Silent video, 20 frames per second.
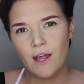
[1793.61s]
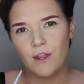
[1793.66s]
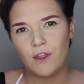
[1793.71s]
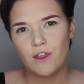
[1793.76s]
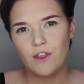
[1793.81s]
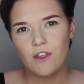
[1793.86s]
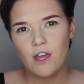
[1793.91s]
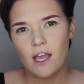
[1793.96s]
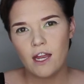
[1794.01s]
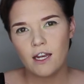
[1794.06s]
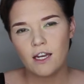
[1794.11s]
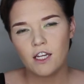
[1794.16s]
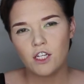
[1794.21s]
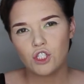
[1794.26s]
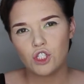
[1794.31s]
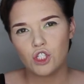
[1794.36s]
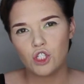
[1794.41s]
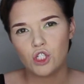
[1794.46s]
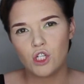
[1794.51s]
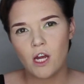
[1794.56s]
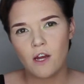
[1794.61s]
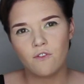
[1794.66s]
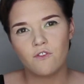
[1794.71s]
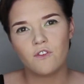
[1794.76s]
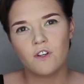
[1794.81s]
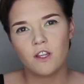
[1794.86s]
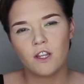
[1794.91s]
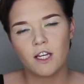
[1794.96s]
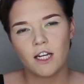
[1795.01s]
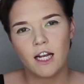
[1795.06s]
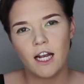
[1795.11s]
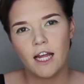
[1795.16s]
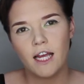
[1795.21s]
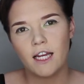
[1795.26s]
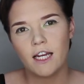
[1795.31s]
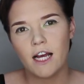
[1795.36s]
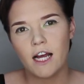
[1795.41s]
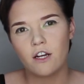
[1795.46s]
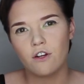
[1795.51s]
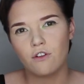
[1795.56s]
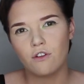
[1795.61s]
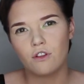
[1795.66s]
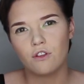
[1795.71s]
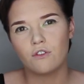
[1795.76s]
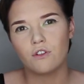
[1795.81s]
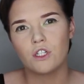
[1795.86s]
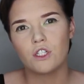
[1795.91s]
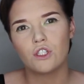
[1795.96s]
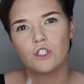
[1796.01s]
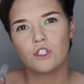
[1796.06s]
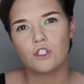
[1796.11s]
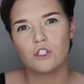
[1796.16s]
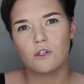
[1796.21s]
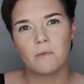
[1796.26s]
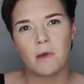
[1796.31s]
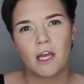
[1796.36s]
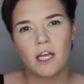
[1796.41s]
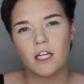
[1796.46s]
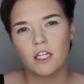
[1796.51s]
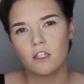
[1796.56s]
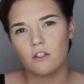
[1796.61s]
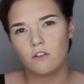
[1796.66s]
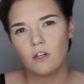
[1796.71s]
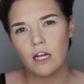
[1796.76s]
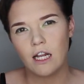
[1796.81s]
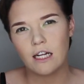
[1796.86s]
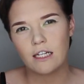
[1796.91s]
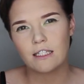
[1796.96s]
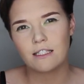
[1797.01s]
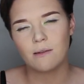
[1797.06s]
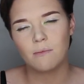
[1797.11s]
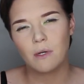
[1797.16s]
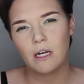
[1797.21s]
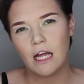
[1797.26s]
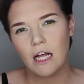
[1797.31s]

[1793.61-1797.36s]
then shoved the clay down her throat to make it look like someone